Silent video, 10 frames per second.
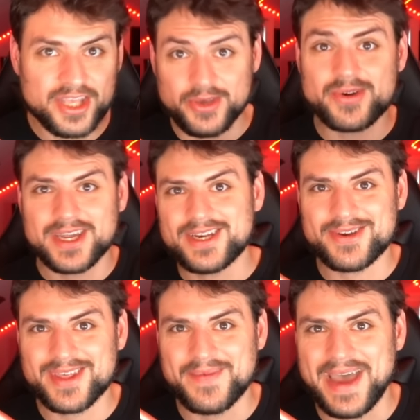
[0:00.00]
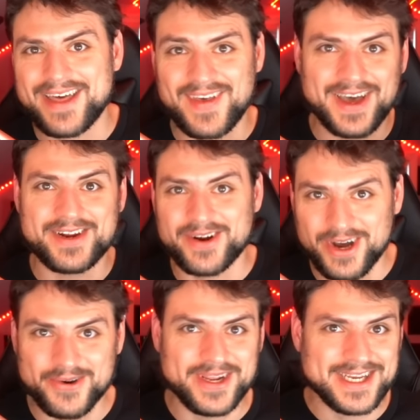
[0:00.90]
You can do the math on your
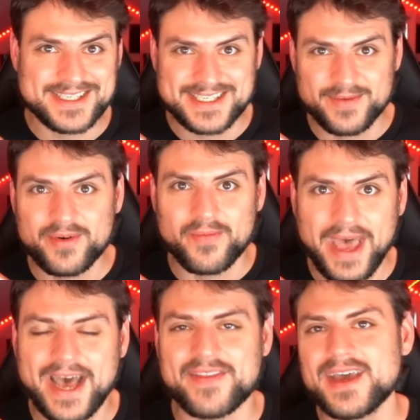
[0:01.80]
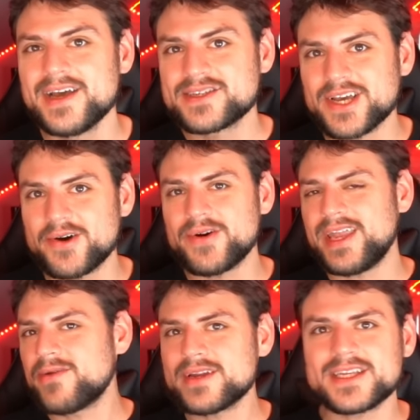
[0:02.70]
own. It's simple math. So
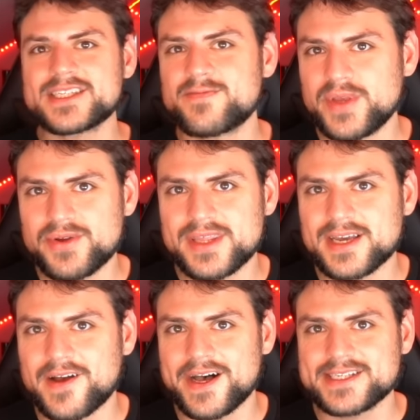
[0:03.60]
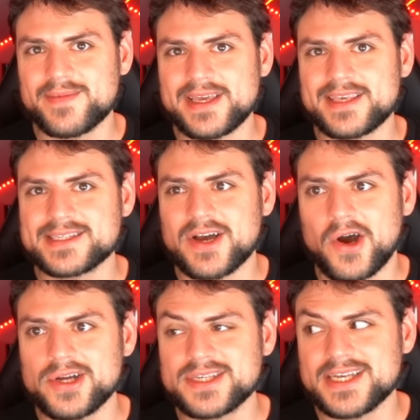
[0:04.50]
anyone disputing the cost to make these
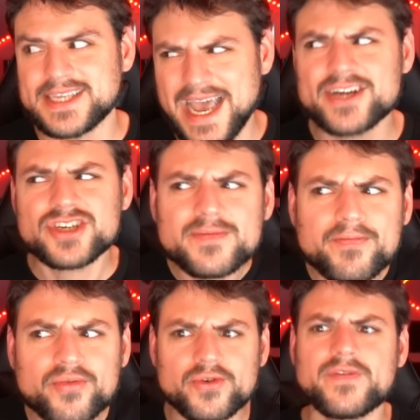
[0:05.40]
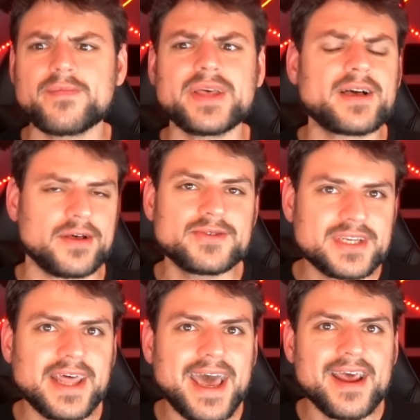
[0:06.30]
cards, it's actually provably close
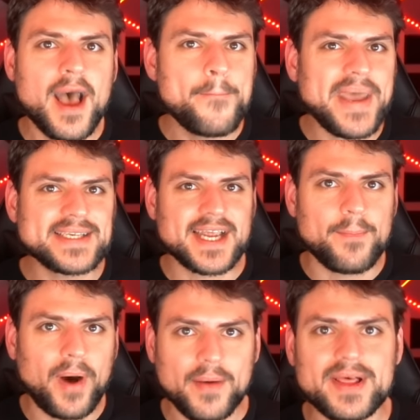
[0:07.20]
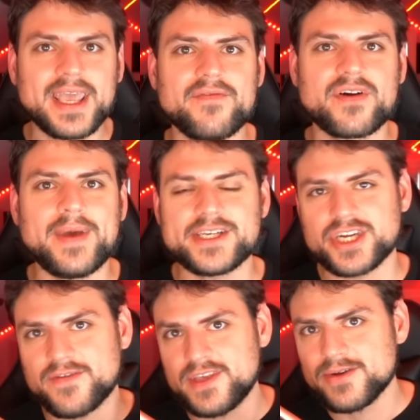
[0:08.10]
to that based on public
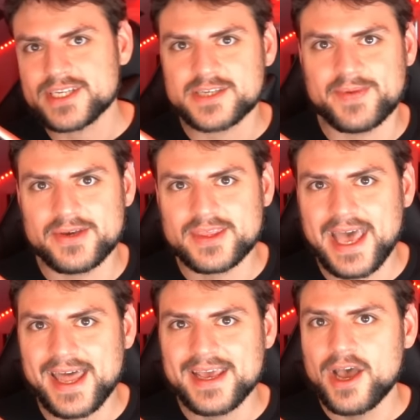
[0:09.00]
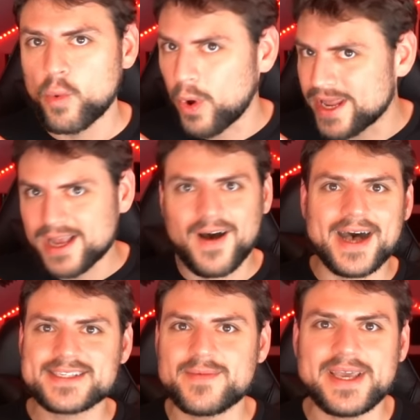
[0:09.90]
information. If you dispute that, what it
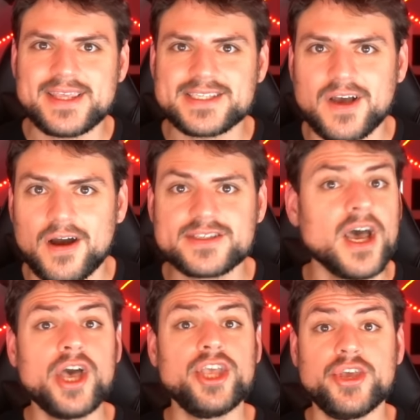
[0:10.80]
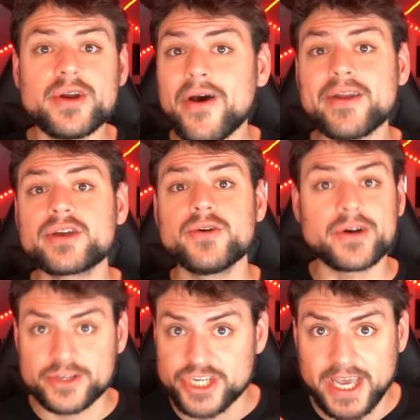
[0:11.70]
costs to make these cards, you know how to
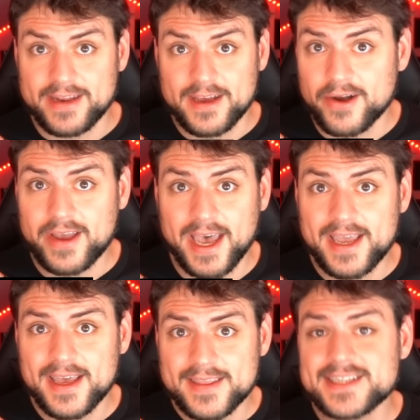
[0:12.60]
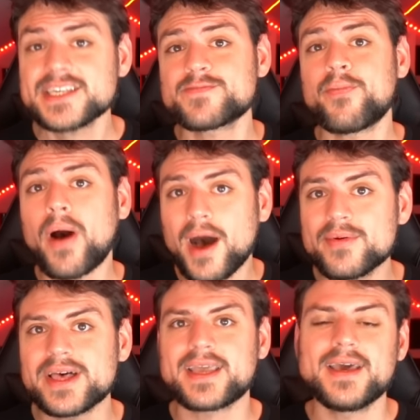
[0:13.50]
Google shit. Okay, this is
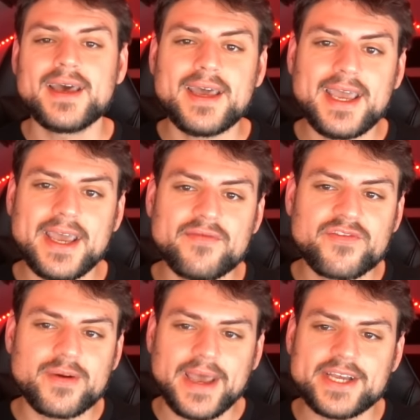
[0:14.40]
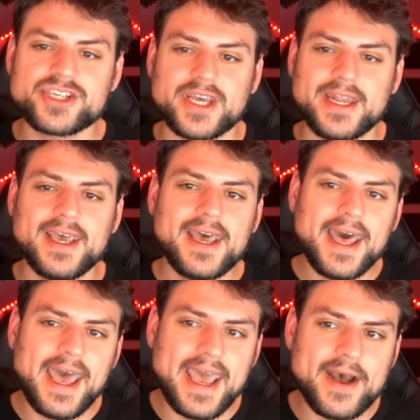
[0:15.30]
public information.
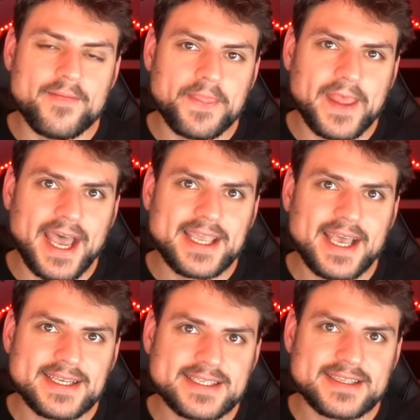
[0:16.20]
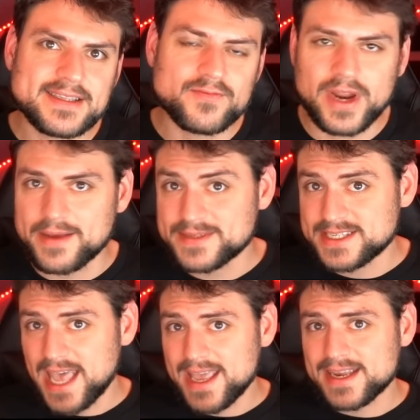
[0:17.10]
And I guess what I'm
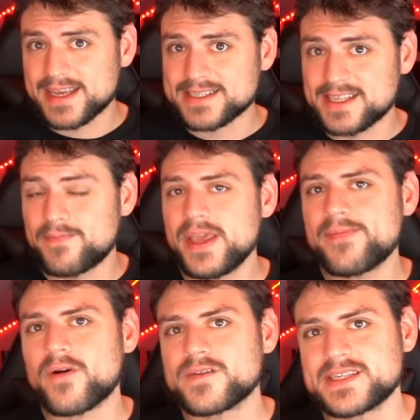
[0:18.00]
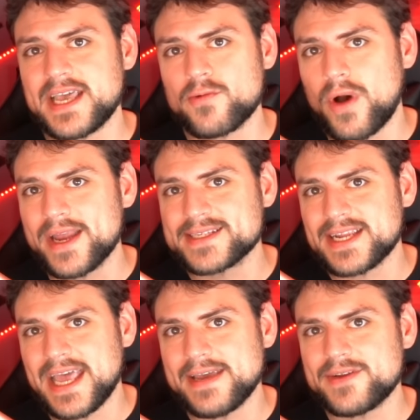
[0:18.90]
saying is the people saying, why
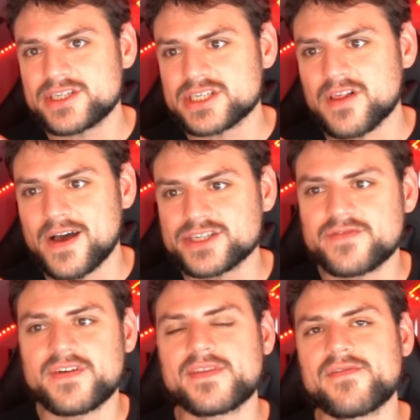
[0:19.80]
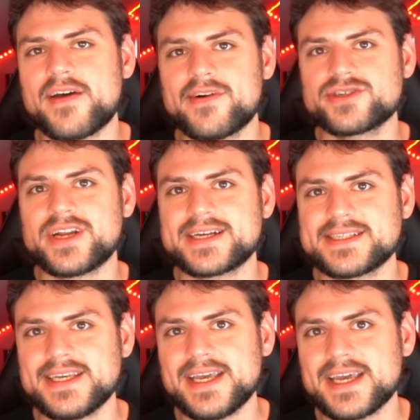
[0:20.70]
doesn't AMD just launch the 5500
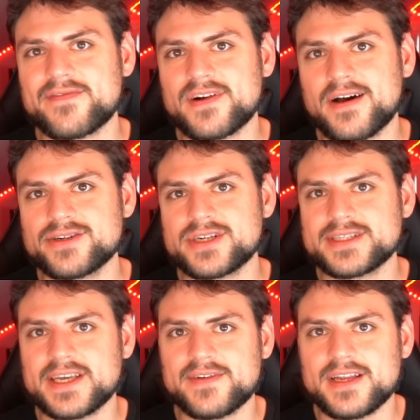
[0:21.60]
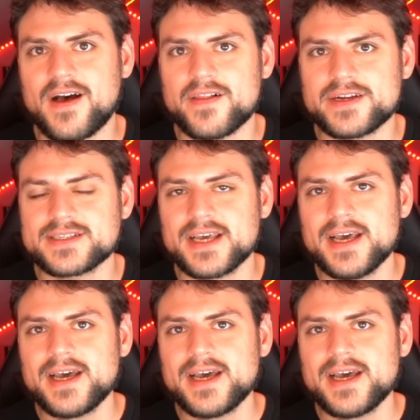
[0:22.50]
XT again for $170?